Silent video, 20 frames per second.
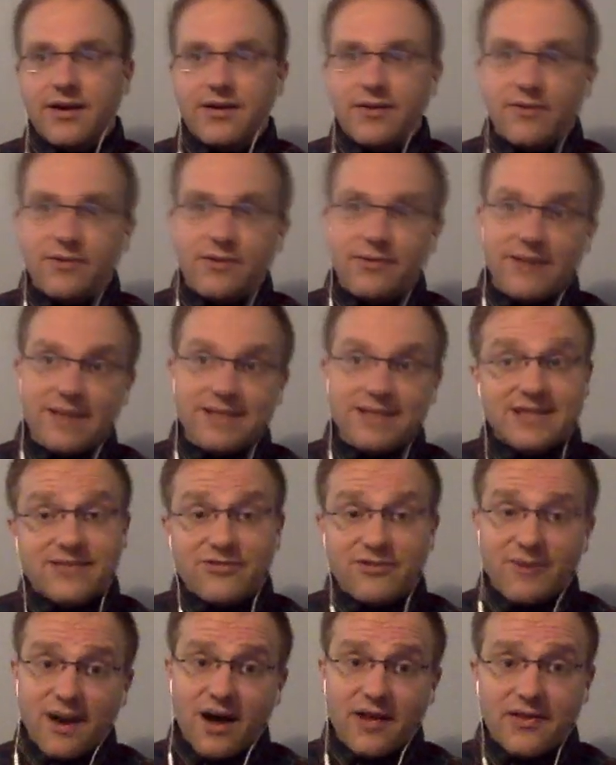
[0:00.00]
we might see
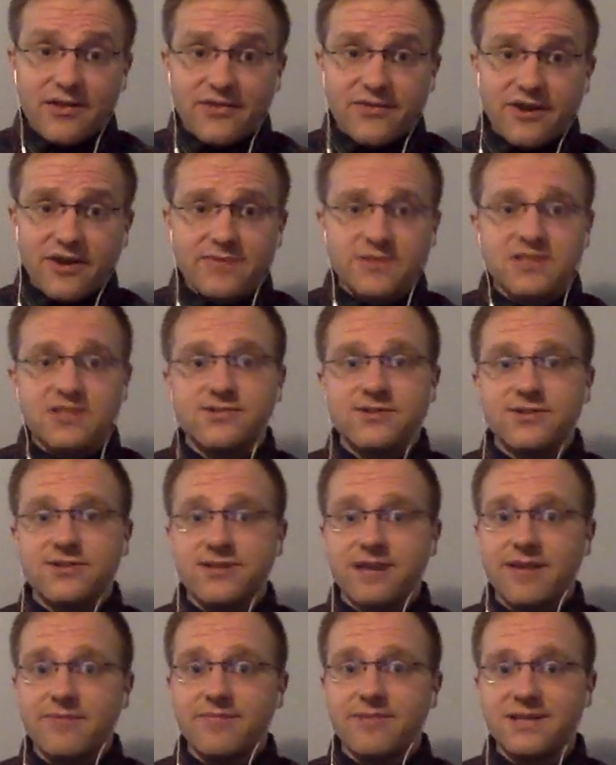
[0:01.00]
from other pharmaceutical
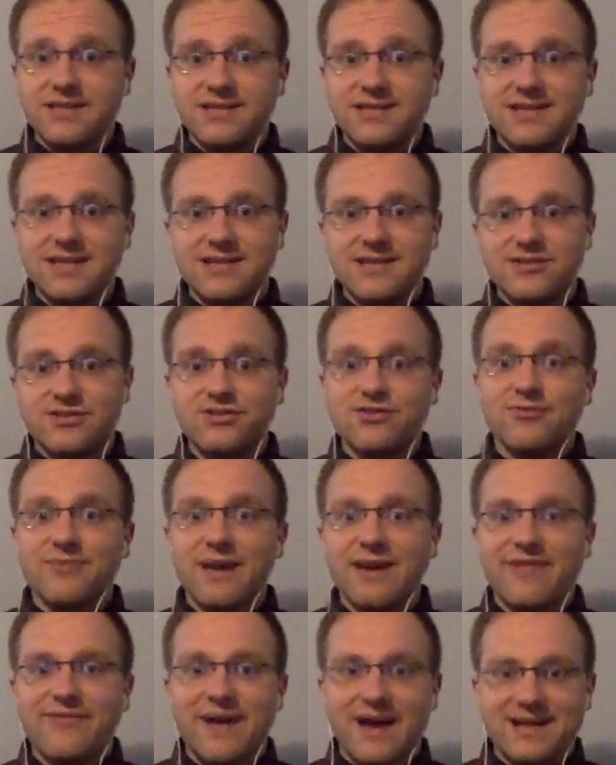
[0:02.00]
companies that do
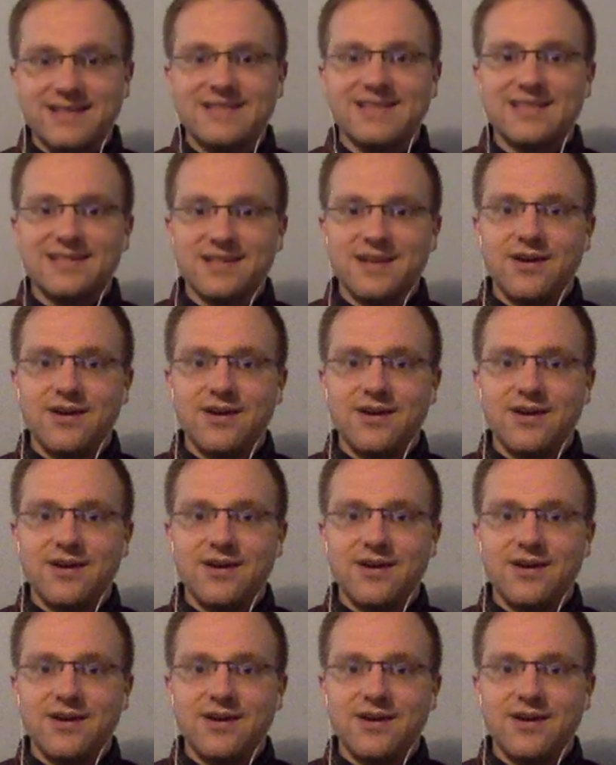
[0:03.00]
make vaccines